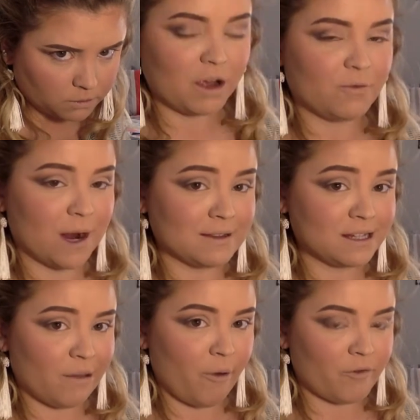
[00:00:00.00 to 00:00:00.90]
My friends
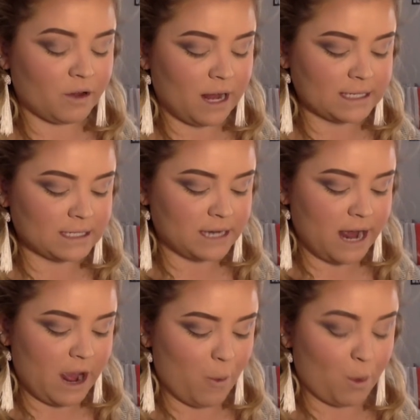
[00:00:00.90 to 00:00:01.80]
came over last
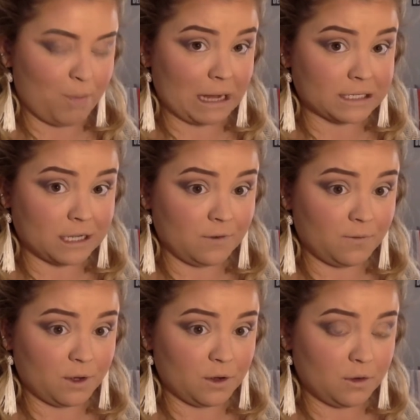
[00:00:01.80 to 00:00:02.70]
night with Mexican
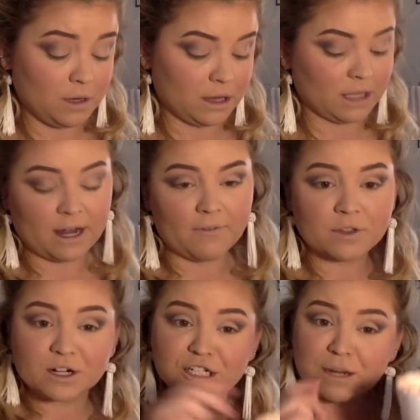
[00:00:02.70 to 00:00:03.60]
food and they left
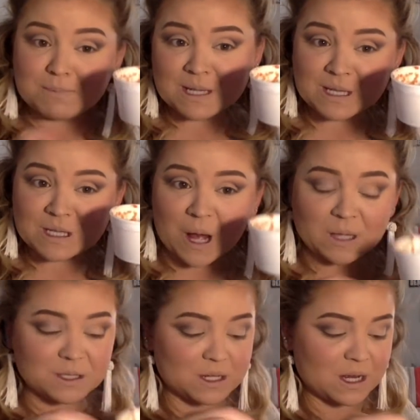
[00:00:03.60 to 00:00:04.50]
their chips and
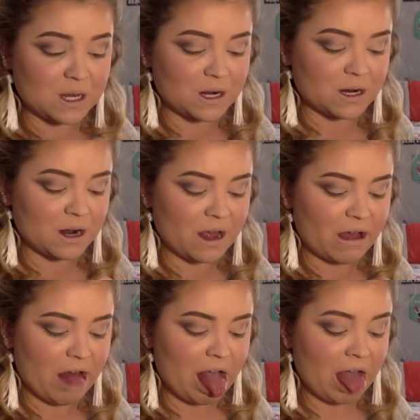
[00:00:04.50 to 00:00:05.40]
salsa here.
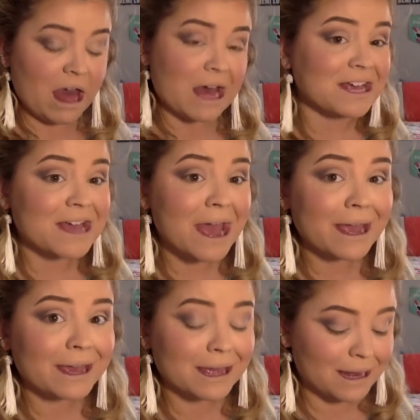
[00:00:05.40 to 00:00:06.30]
You
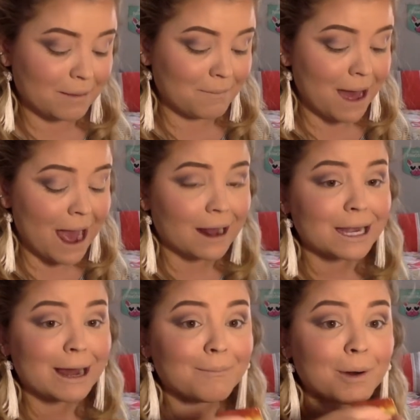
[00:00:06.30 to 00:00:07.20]
ain't getting it back
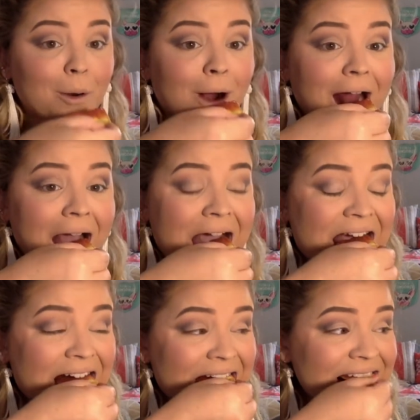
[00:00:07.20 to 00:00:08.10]
no more,
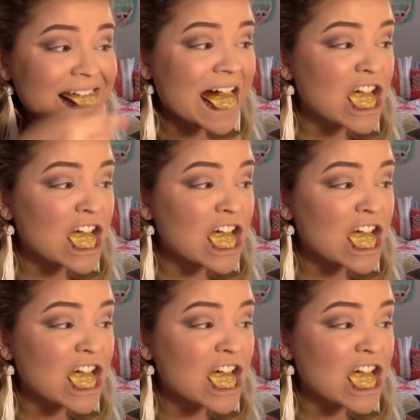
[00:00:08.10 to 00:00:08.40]
huh?